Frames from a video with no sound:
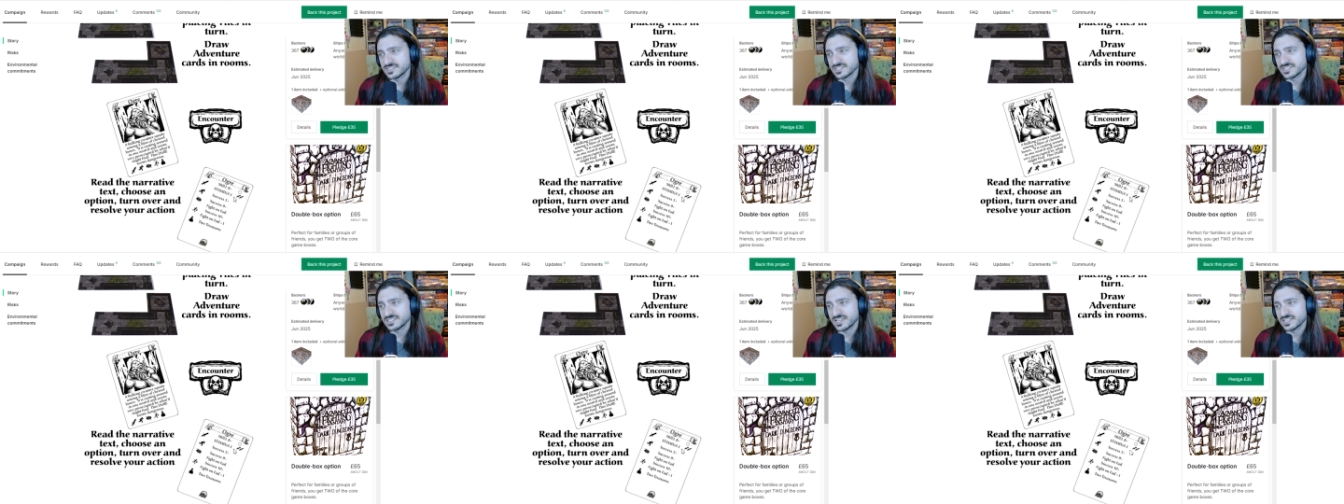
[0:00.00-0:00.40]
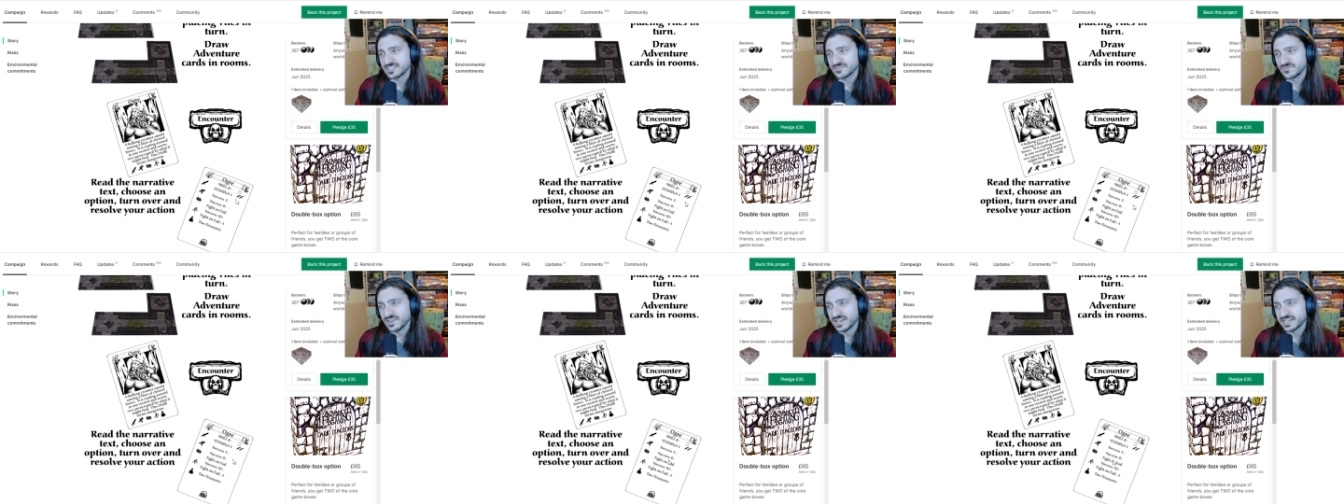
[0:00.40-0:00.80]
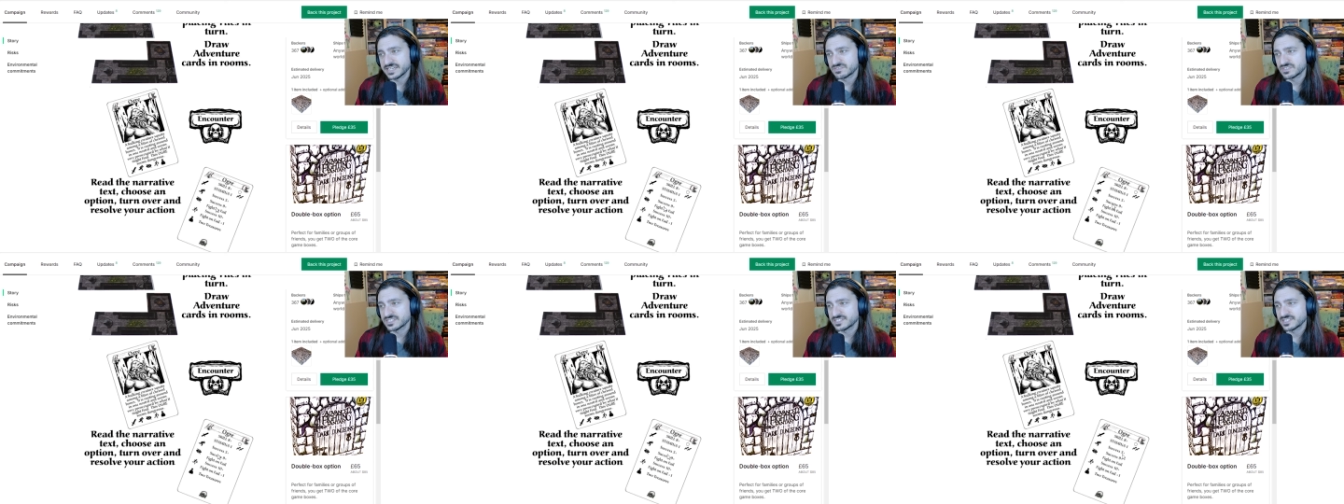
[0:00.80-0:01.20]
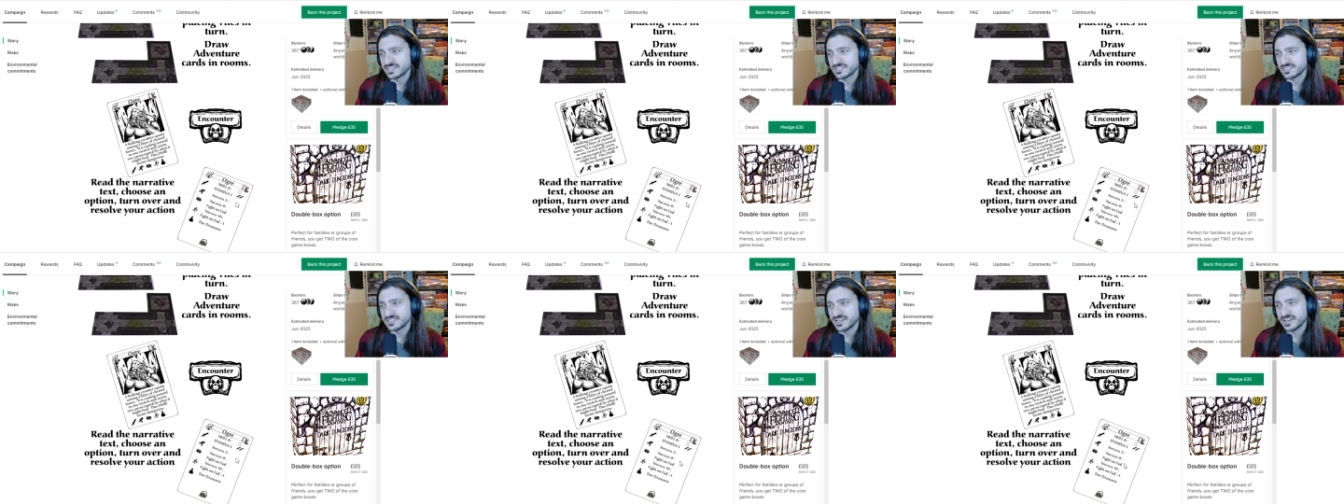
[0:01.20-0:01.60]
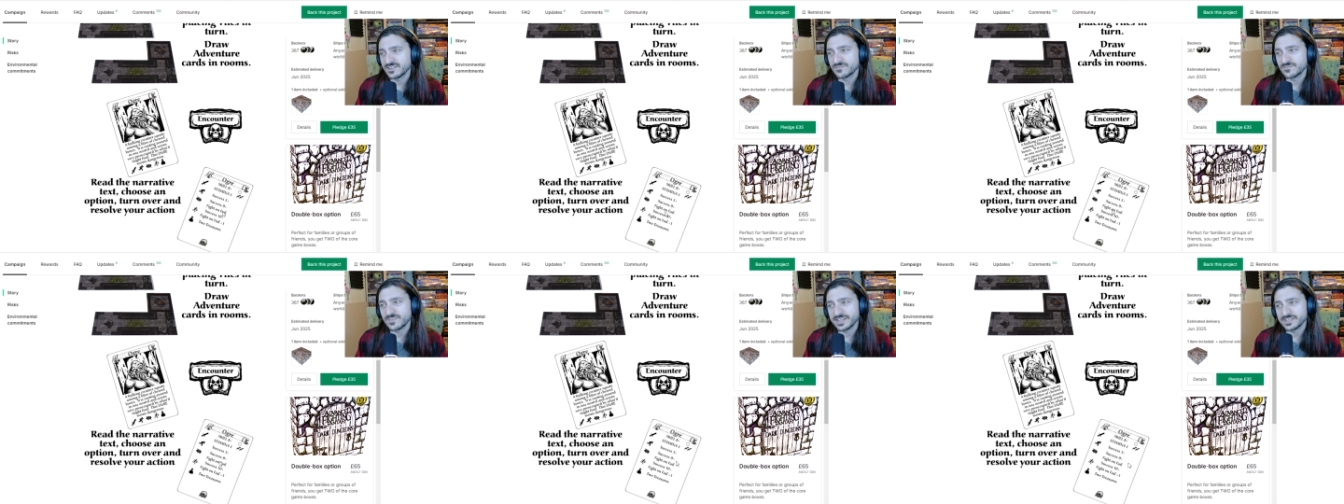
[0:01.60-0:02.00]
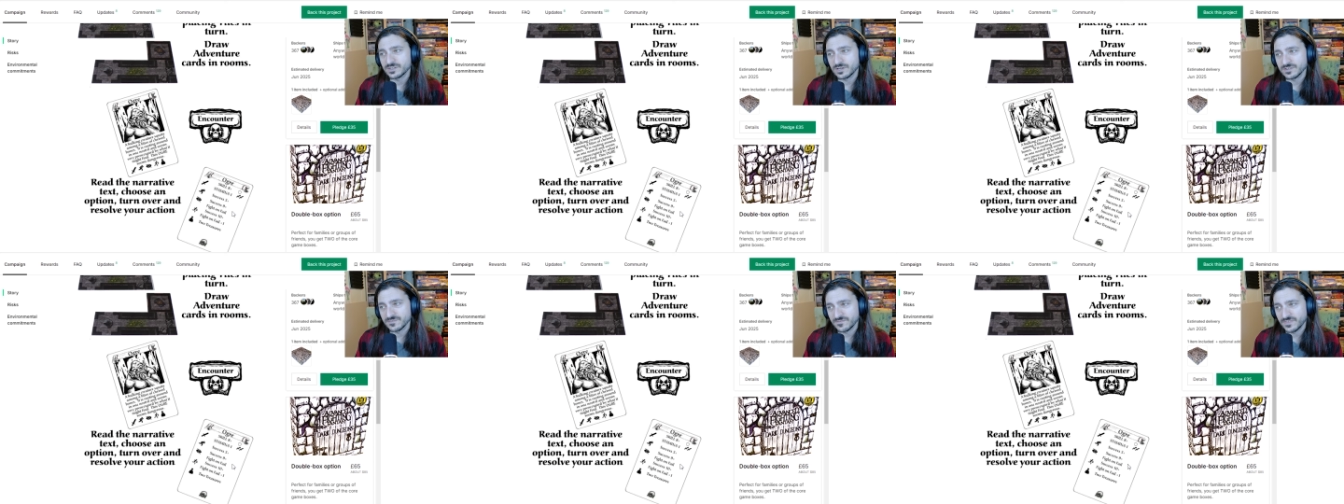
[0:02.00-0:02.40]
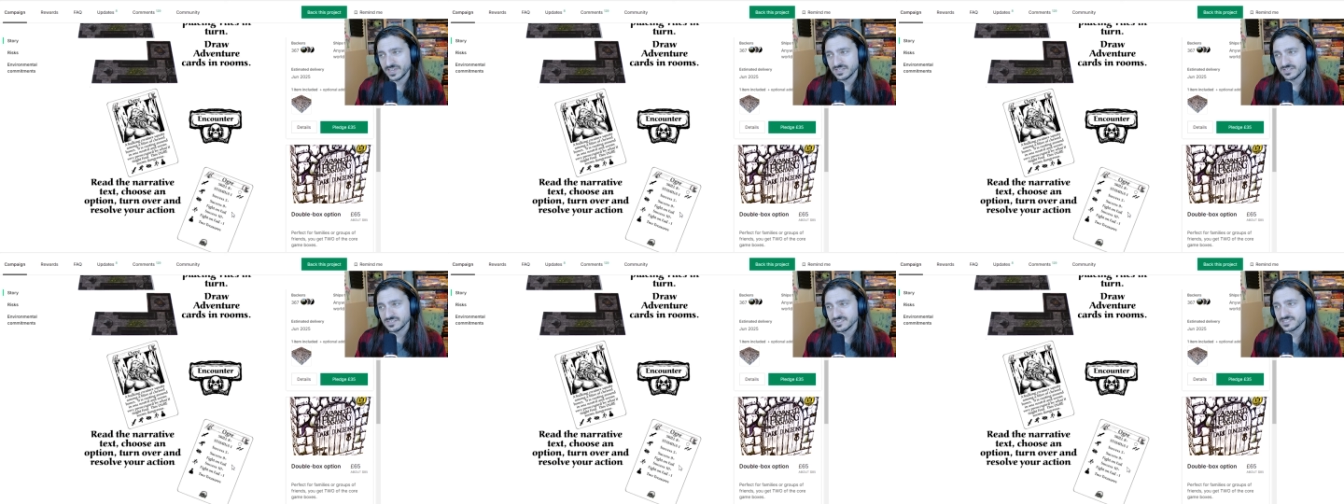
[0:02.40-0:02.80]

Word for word: success five, success nine, fight on fail,